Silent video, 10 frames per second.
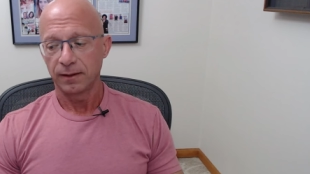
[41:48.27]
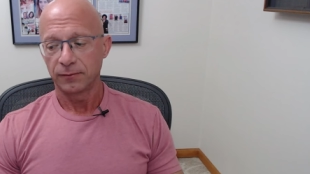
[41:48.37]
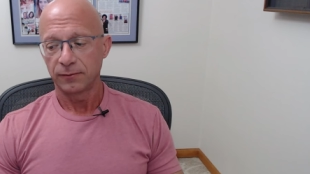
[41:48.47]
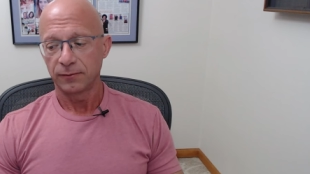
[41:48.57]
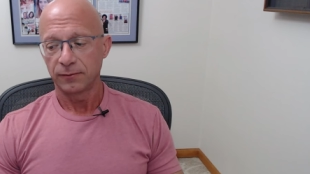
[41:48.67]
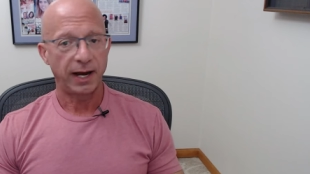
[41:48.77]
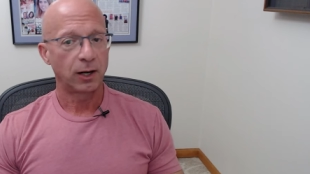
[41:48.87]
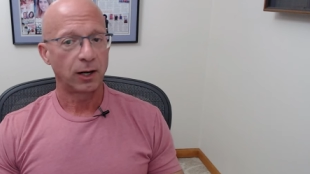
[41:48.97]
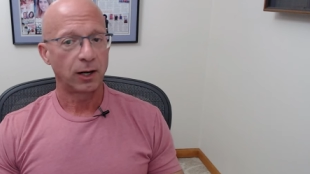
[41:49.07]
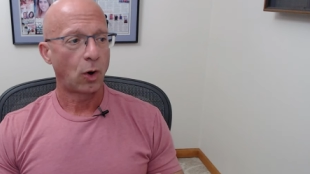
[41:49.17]
from
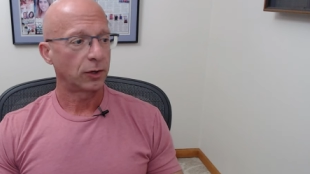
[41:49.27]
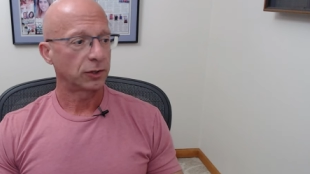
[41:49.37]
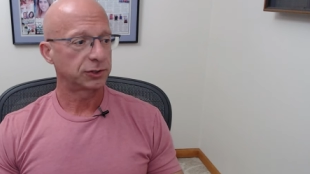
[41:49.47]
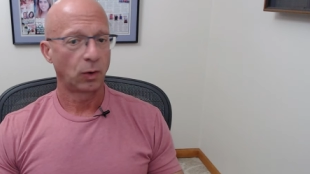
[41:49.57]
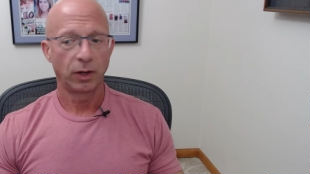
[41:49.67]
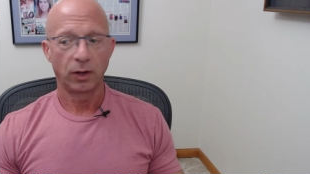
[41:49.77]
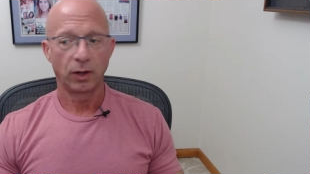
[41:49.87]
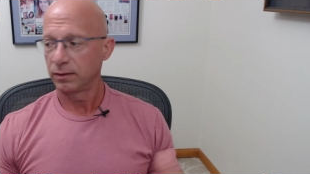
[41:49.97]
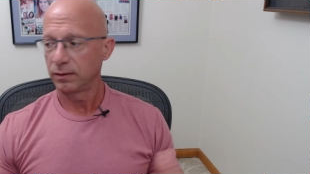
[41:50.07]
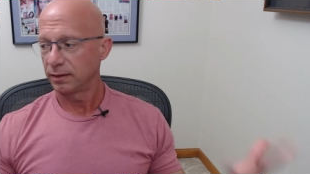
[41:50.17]
air, water,
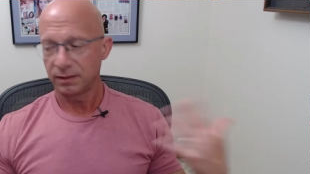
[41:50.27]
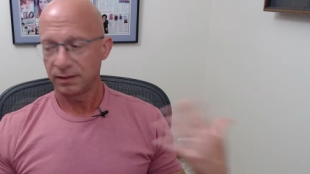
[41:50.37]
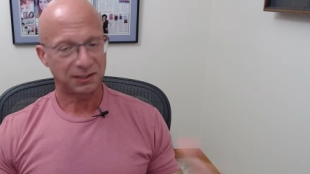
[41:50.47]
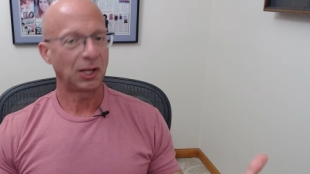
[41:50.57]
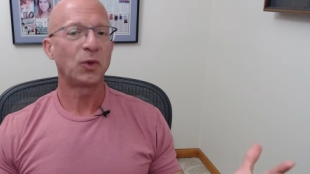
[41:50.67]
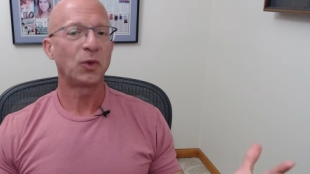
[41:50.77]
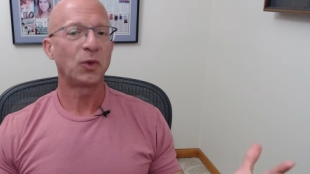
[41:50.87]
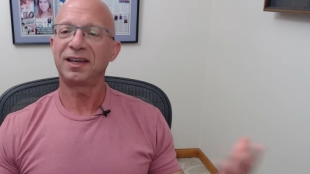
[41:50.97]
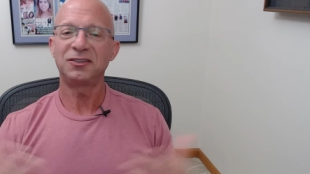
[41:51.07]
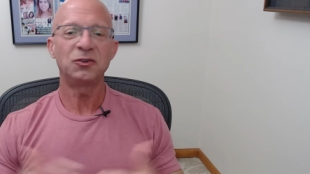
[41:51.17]
soil,
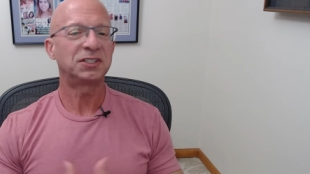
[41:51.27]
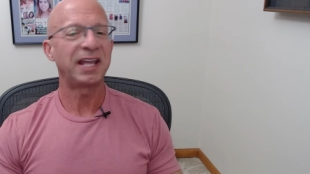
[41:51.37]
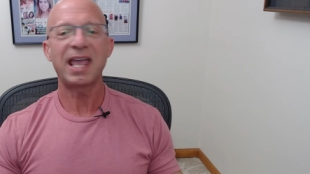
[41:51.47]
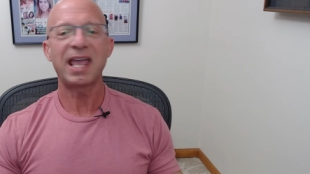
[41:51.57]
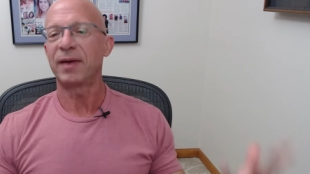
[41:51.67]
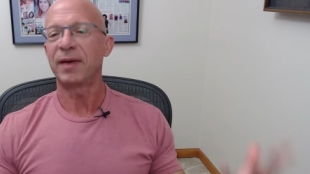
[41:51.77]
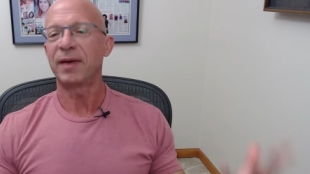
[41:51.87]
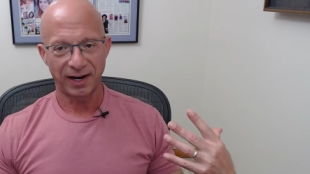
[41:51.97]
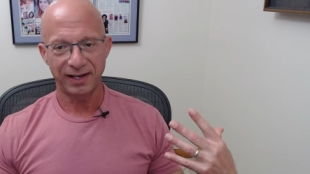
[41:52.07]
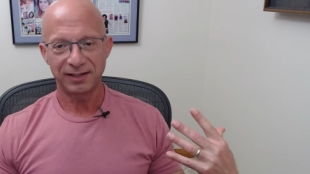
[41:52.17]
clothing, you just name it,
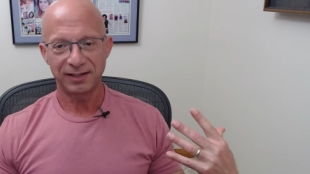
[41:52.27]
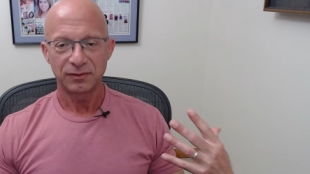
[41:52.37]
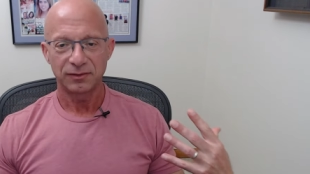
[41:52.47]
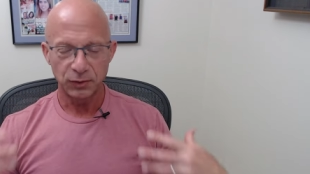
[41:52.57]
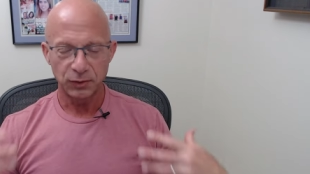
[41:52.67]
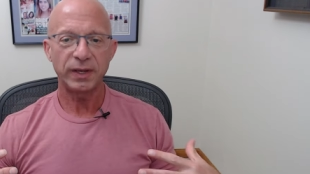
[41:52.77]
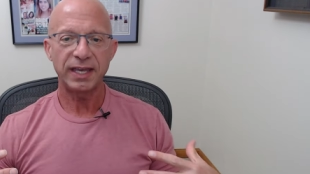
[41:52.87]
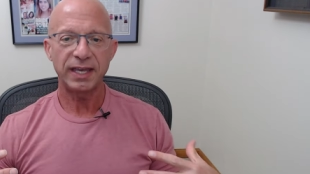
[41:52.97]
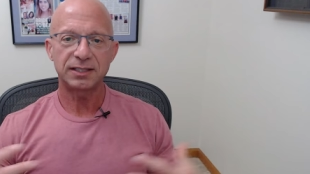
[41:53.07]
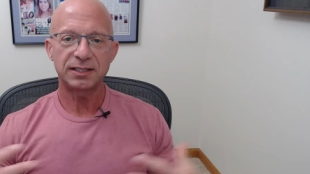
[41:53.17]
right? Food we
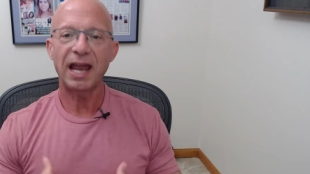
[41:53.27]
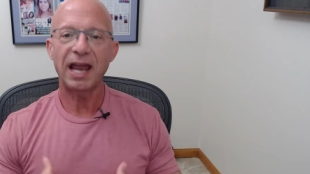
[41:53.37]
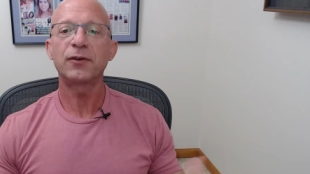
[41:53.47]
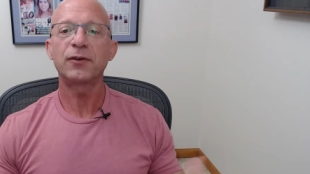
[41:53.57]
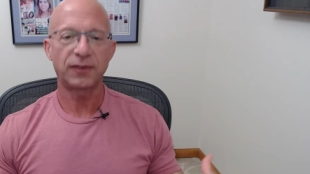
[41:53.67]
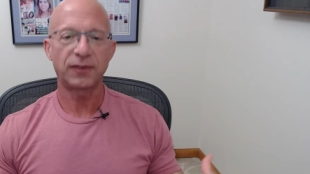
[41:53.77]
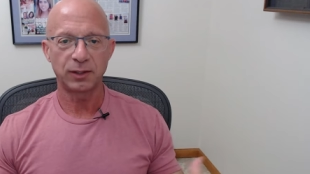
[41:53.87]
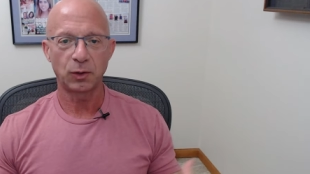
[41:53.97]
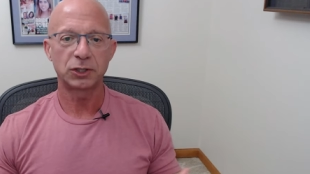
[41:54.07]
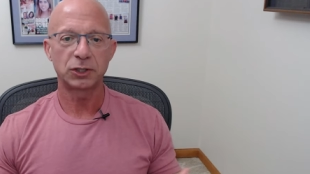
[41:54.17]
eat, everything
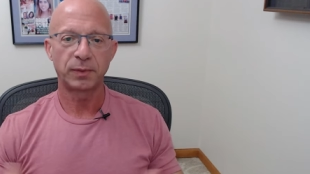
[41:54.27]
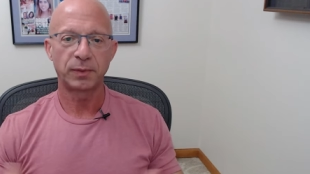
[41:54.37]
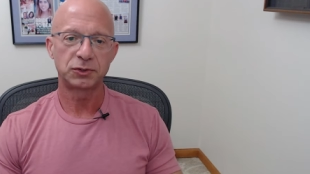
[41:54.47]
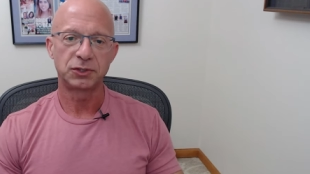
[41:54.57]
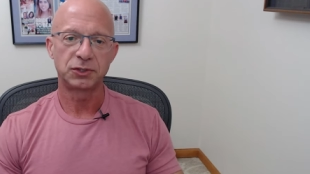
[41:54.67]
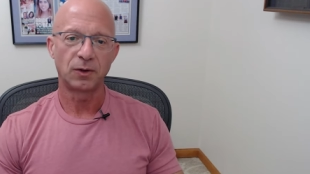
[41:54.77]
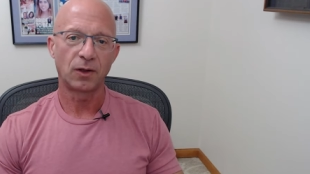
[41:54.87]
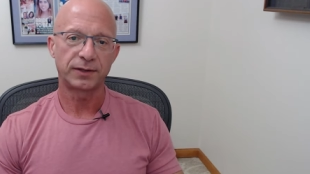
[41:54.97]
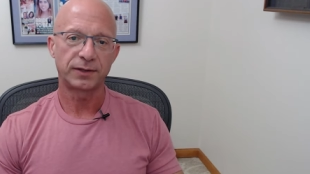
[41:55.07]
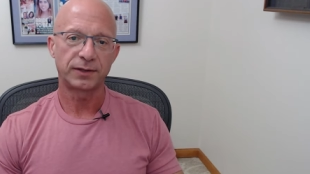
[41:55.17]
that we're exposed to,
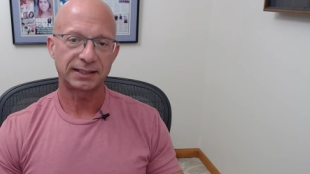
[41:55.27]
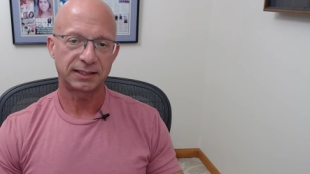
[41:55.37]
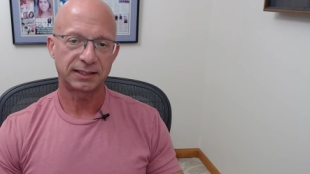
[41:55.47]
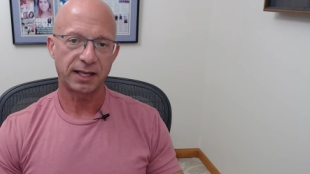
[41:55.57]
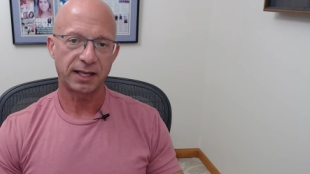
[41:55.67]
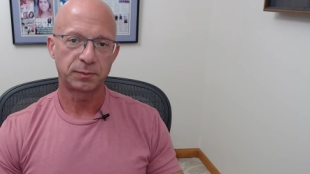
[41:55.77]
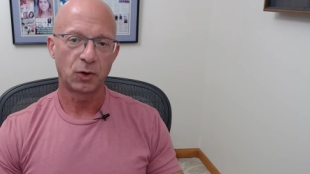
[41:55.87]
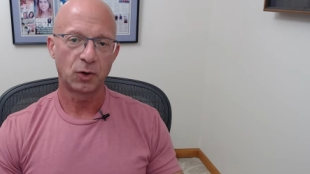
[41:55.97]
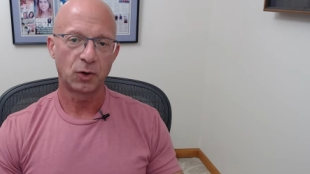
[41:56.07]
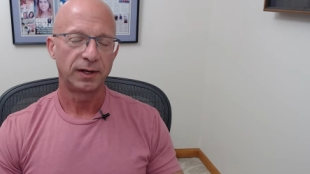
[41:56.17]
all the toxic
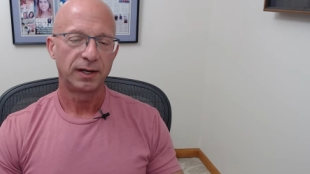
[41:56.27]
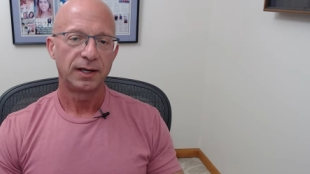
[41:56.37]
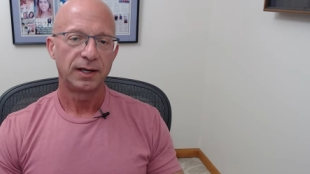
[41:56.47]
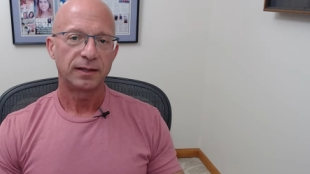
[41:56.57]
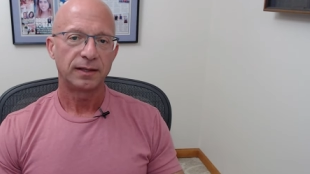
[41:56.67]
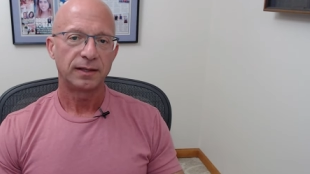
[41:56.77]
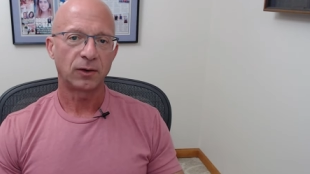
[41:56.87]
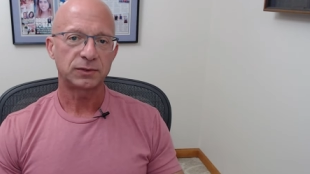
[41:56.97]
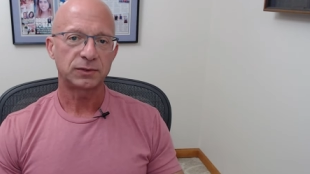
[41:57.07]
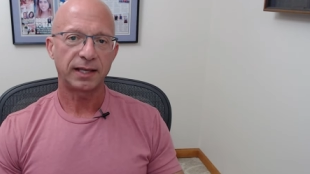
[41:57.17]
exposure. They
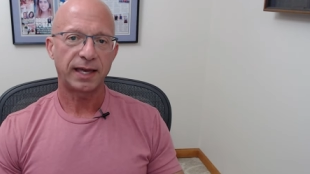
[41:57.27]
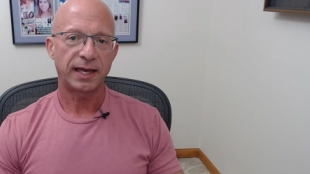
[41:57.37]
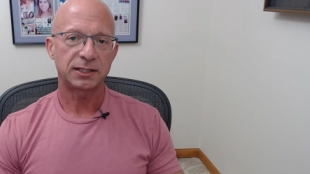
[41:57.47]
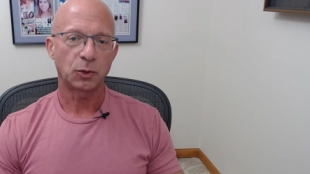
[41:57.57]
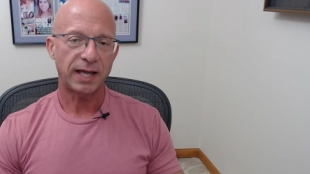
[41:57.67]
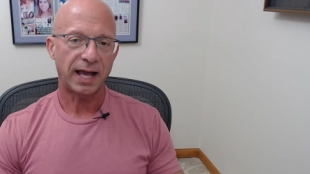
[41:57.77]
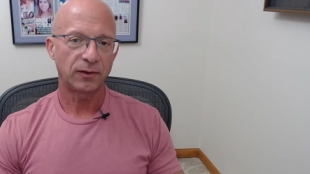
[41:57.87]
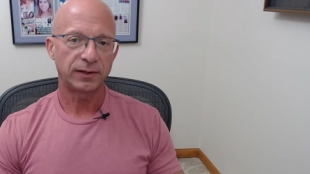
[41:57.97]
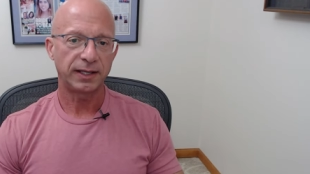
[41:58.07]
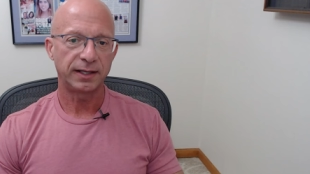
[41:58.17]
don't take that
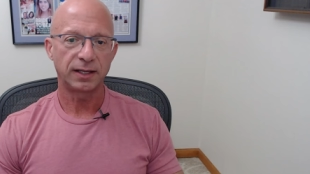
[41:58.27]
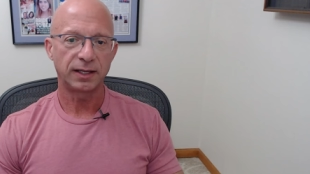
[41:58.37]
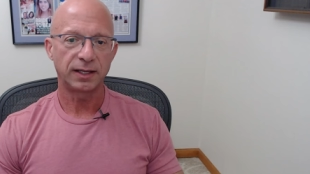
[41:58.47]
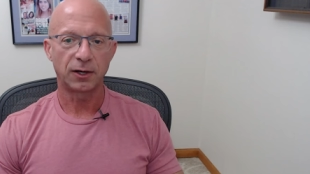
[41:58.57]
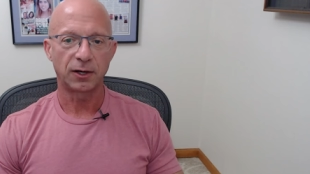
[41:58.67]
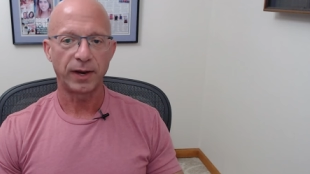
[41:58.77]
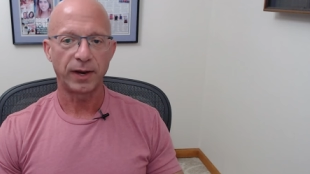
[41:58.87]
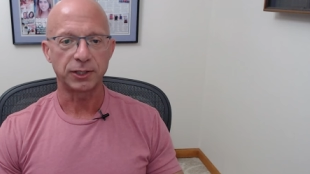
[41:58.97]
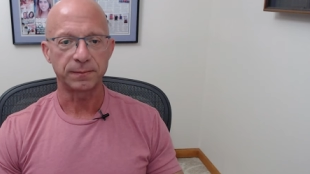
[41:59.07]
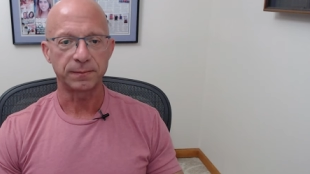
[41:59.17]
totality into
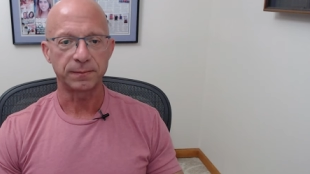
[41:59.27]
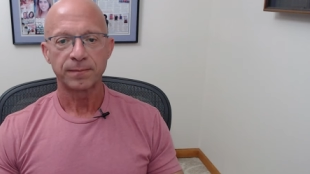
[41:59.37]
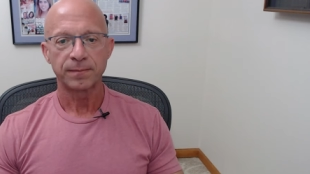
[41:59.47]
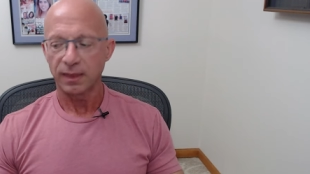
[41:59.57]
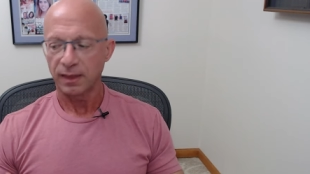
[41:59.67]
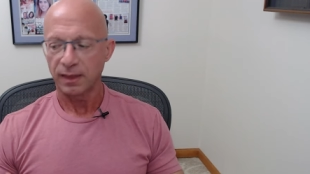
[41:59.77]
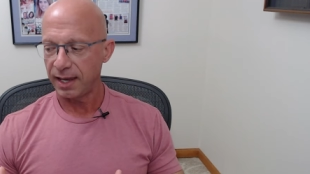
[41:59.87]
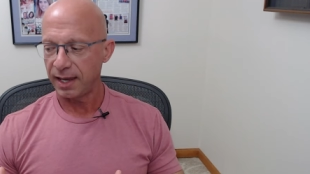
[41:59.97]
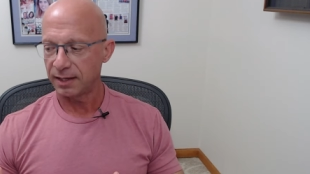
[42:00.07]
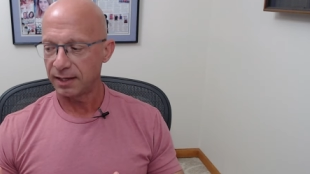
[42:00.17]
consideration.
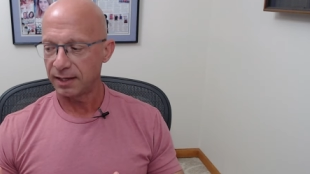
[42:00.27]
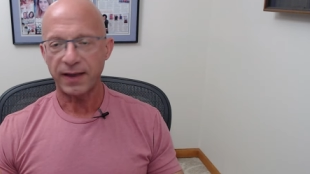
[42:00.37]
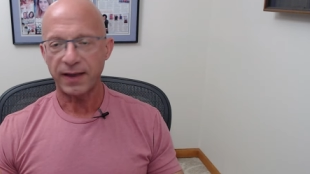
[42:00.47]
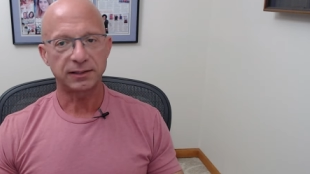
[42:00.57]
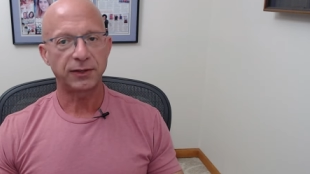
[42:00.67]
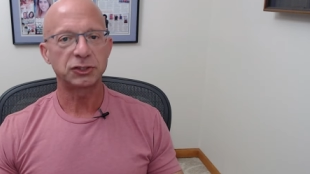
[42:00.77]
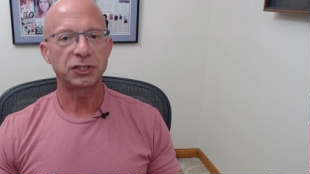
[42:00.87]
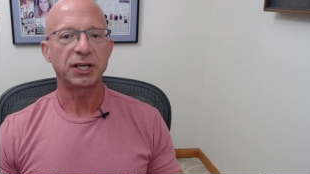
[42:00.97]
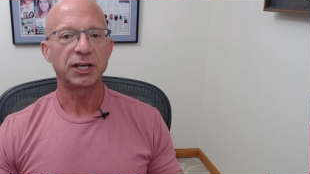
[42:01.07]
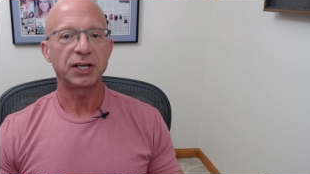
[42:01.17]
And the fact that there's
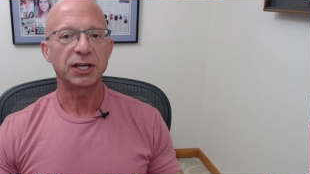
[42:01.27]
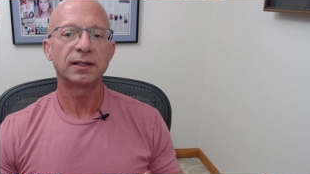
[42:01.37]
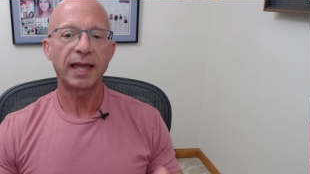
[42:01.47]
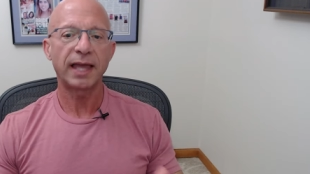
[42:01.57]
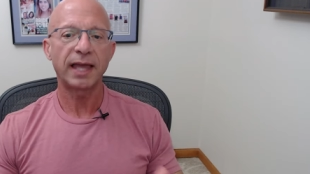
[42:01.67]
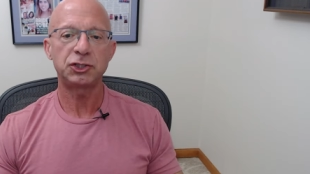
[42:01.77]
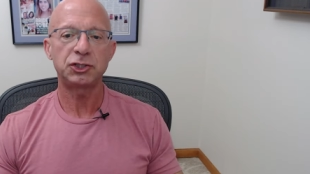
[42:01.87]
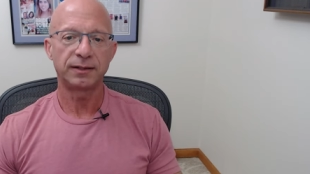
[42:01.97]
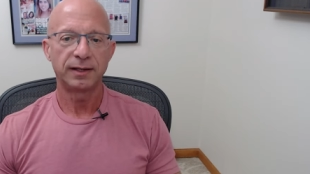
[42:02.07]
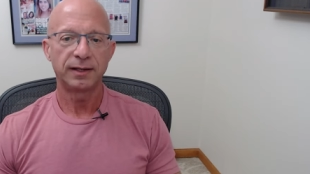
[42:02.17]
an
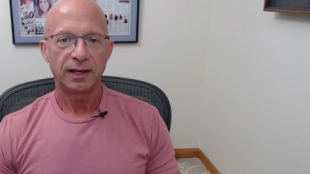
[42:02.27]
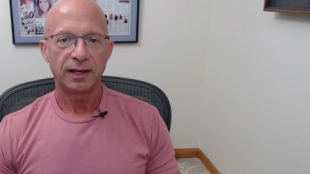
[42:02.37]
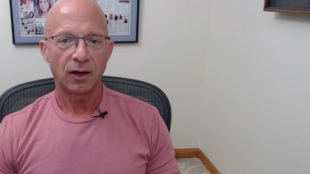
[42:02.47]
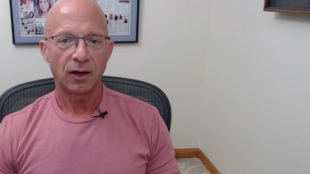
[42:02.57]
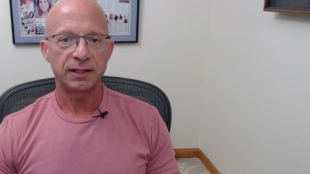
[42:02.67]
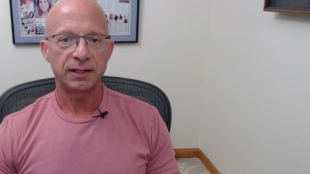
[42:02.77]
accumulation of the